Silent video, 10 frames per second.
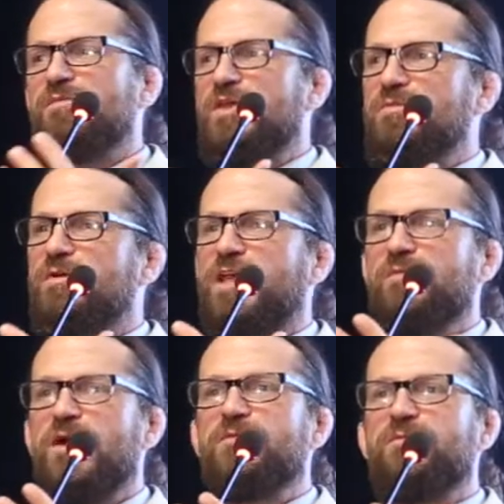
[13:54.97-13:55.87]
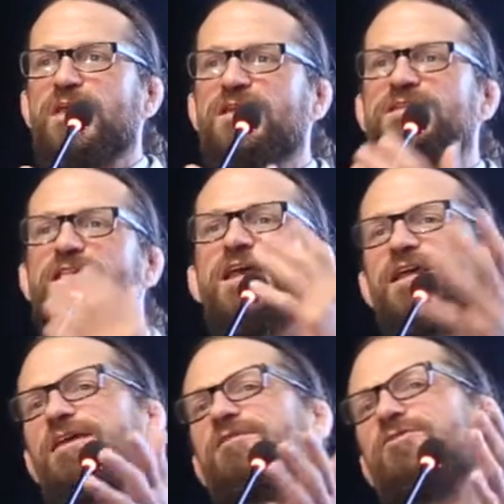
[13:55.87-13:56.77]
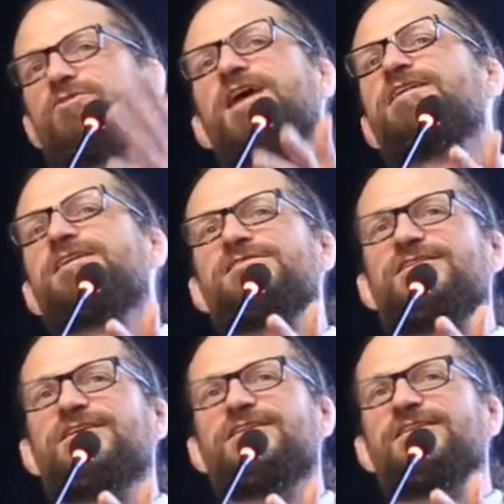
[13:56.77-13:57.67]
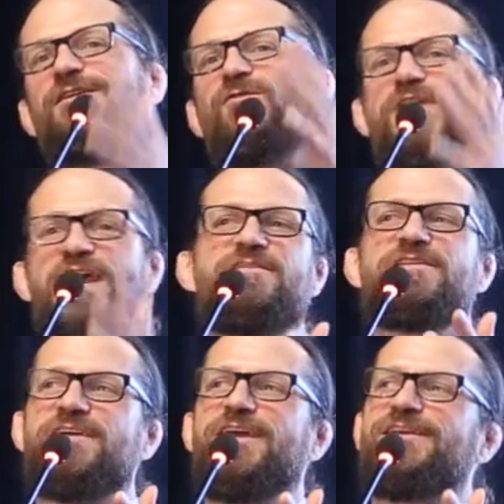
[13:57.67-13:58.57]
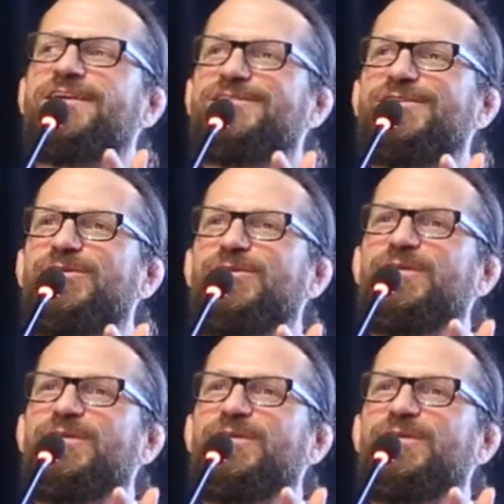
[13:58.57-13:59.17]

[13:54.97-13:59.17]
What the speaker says: and people came up to me and said, hey, your idea is good, we have this idea too.